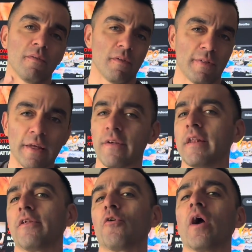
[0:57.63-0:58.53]
things to
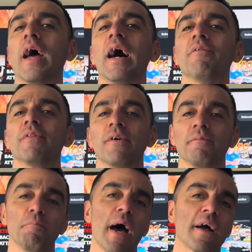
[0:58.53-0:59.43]
consider. I have the
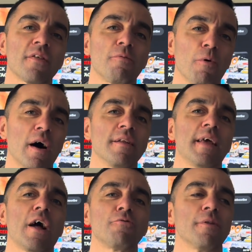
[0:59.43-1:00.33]
max rod
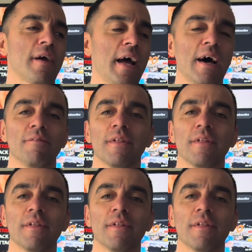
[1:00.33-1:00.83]
attachments. I have